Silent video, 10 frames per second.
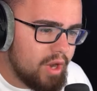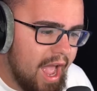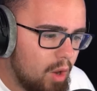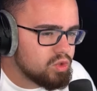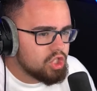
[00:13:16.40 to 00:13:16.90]

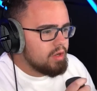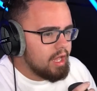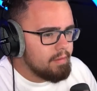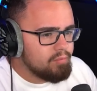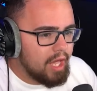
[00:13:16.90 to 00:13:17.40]
out.
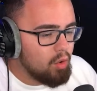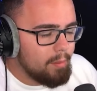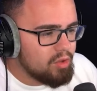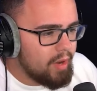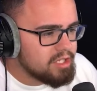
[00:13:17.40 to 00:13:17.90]
Okay, I know I'm
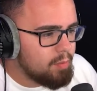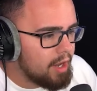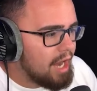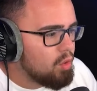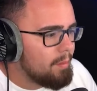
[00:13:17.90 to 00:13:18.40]
in the right spot.
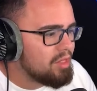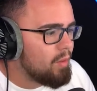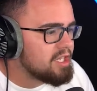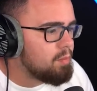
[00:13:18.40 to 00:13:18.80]
I know I'm in the right